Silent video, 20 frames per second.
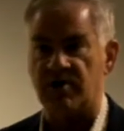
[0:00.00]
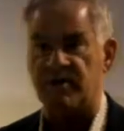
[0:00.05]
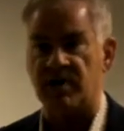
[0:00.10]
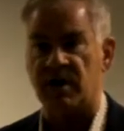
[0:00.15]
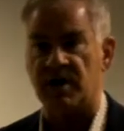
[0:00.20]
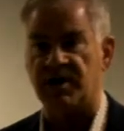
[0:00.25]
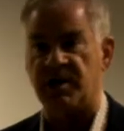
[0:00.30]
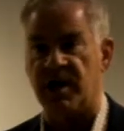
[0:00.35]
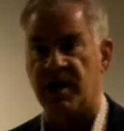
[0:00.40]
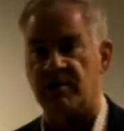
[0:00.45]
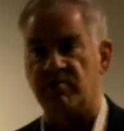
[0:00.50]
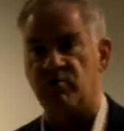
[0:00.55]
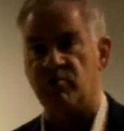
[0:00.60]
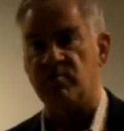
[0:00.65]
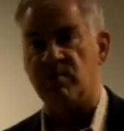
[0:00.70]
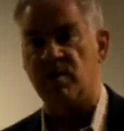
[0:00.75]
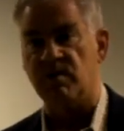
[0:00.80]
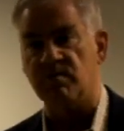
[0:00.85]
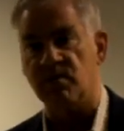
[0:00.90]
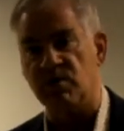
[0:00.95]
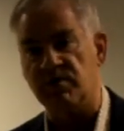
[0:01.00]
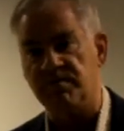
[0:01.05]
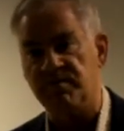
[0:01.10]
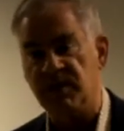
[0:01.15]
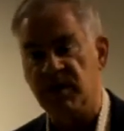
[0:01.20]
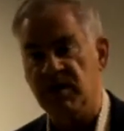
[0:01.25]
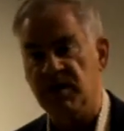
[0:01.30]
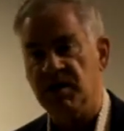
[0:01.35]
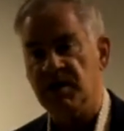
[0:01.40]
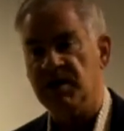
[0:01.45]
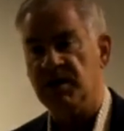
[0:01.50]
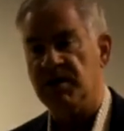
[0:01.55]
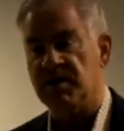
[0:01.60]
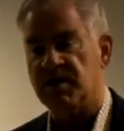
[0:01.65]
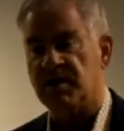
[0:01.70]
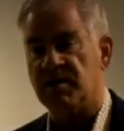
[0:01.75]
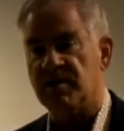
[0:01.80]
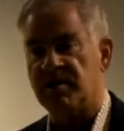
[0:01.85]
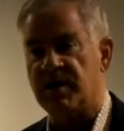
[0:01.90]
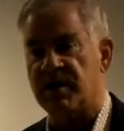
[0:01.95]
than I care to remember.
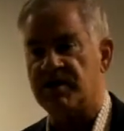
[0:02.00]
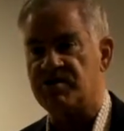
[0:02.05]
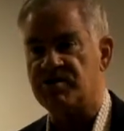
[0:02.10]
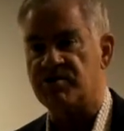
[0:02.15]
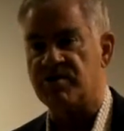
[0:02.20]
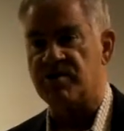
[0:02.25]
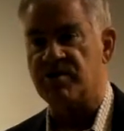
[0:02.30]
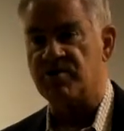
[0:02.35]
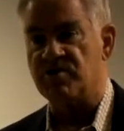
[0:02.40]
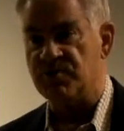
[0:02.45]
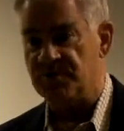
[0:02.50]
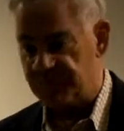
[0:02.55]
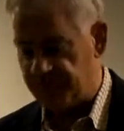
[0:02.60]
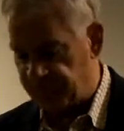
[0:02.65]
That's true.